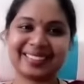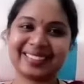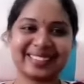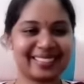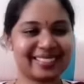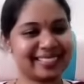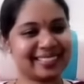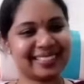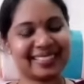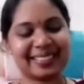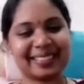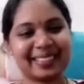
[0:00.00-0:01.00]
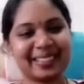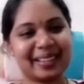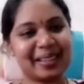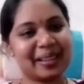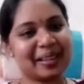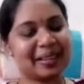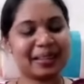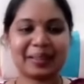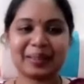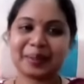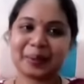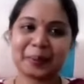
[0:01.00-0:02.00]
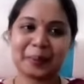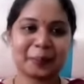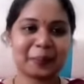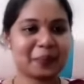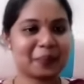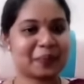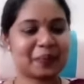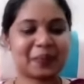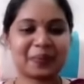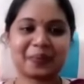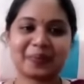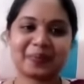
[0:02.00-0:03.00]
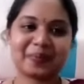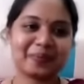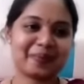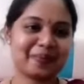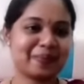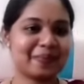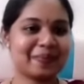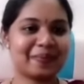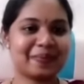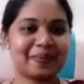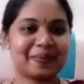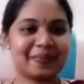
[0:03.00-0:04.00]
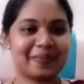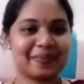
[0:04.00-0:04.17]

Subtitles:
[no speech]